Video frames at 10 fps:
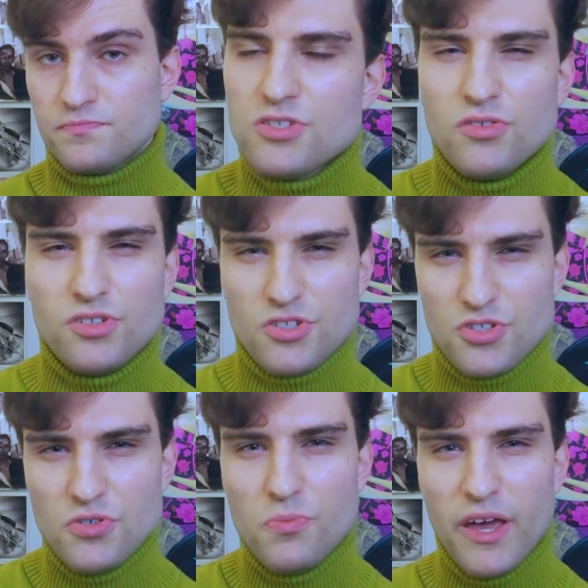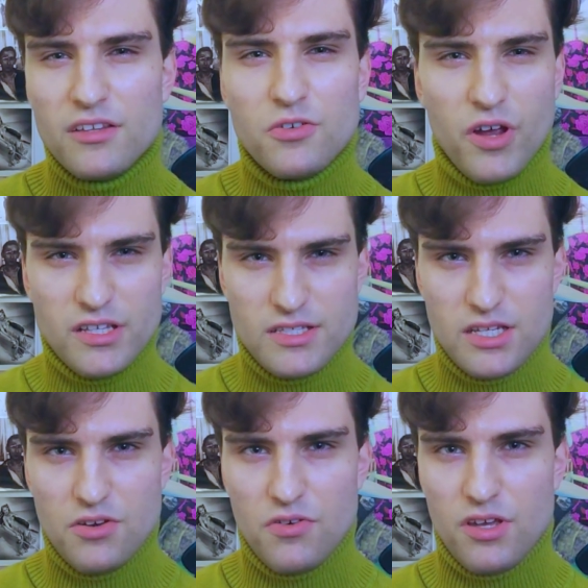So the two main
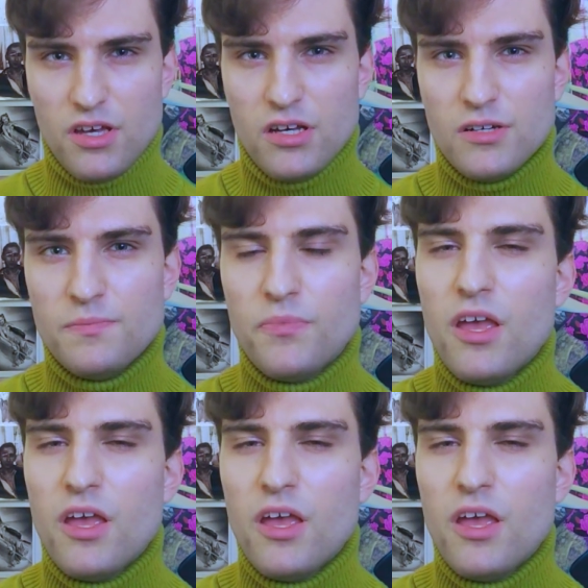criteria